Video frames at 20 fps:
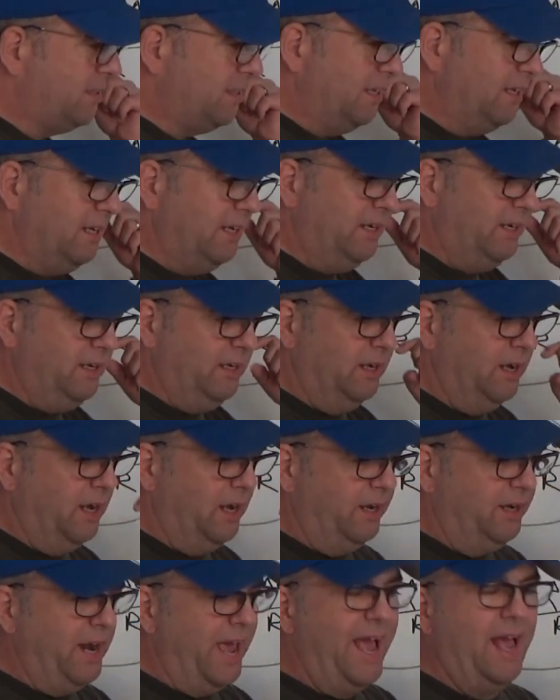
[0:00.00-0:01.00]
the
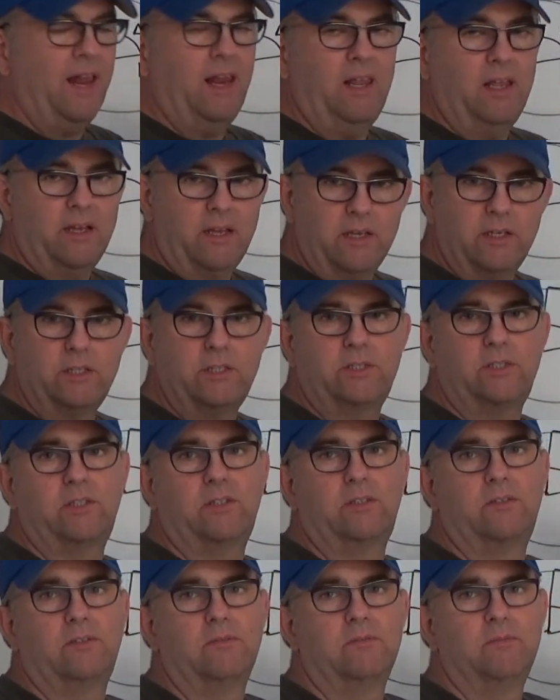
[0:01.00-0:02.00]

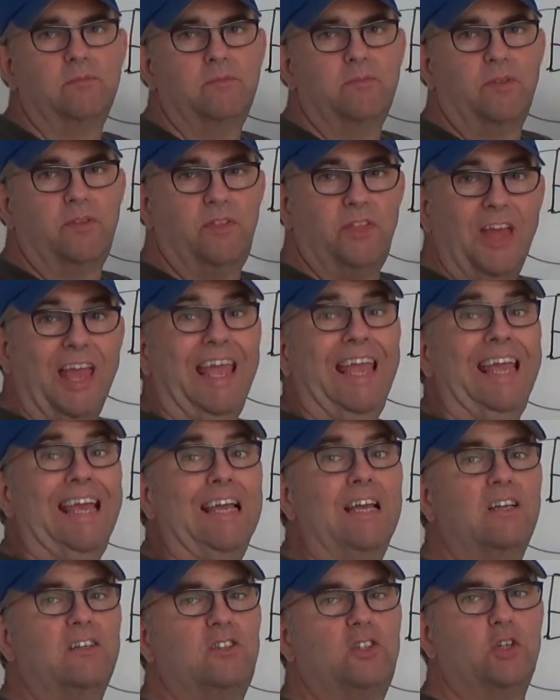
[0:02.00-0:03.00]
analogous
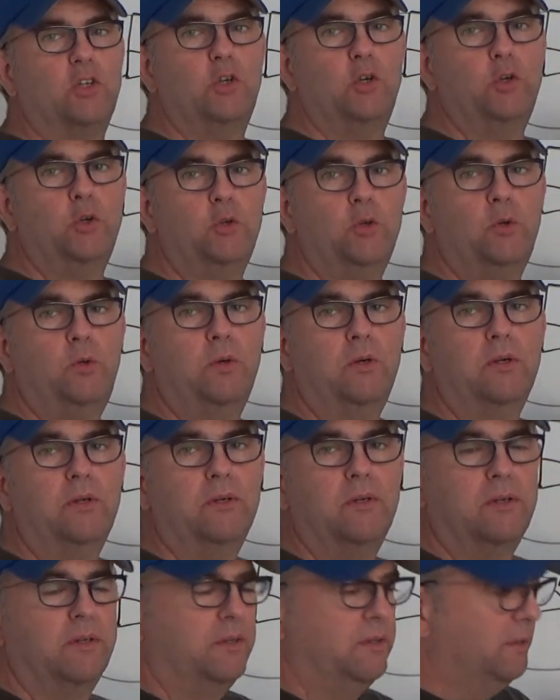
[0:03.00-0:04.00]
thing to
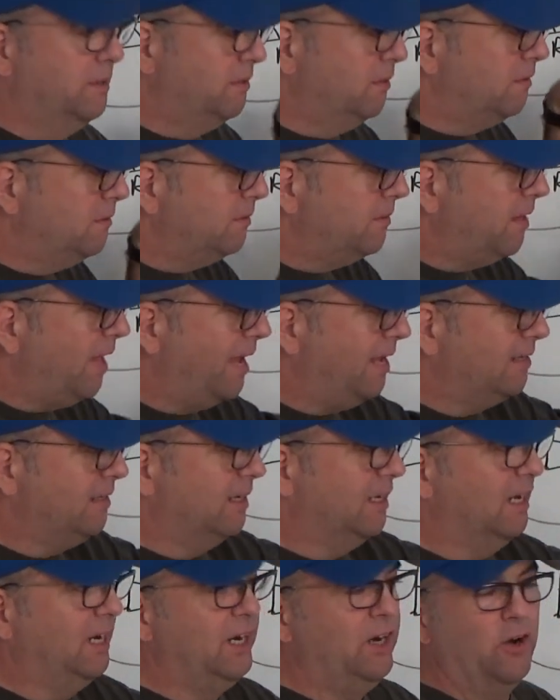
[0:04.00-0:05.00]
that
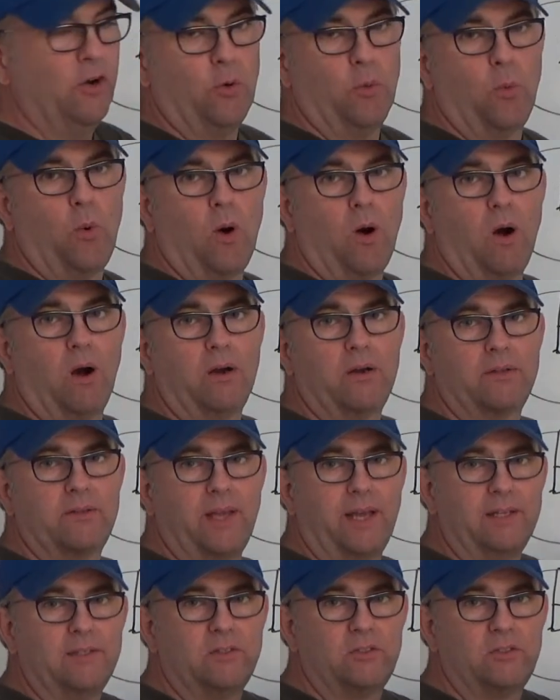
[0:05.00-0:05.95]
linear work, that